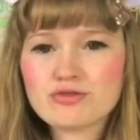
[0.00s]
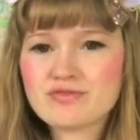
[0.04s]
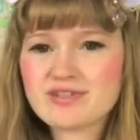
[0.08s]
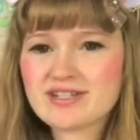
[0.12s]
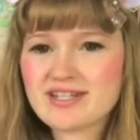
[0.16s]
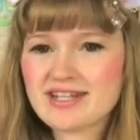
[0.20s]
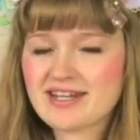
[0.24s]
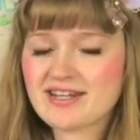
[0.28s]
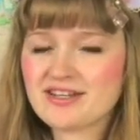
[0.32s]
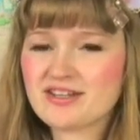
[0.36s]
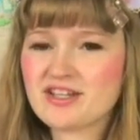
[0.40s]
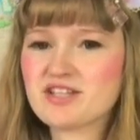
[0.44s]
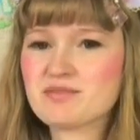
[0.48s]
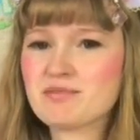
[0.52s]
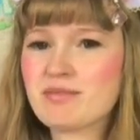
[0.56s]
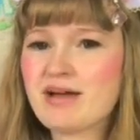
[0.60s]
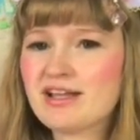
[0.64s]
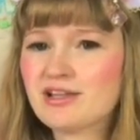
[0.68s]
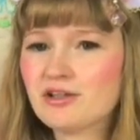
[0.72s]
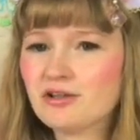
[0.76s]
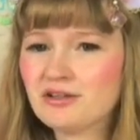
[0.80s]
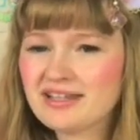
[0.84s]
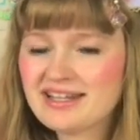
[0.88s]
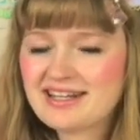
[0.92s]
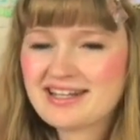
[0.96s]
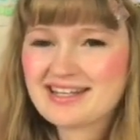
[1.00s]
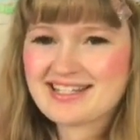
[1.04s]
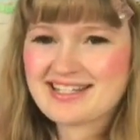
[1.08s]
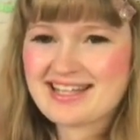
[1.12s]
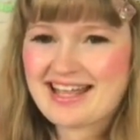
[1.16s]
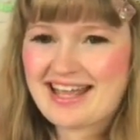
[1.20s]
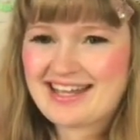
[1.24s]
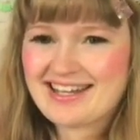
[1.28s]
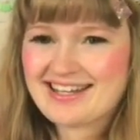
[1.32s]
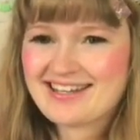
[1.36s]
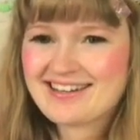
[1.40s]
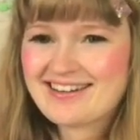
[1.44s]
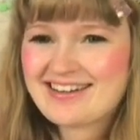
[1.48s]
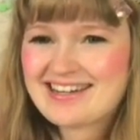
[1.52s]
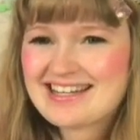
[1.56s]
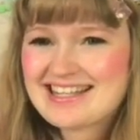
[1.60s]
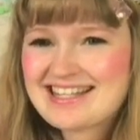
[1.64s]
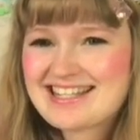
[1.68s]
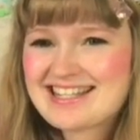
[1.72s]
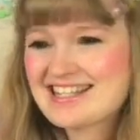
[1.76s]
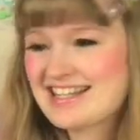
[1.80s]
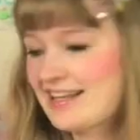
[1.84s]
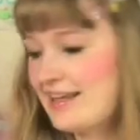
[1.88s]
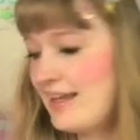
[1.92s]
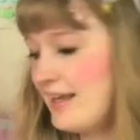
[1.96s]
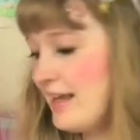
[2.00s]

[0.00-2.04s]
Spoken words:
ridiculous by Lolita standards?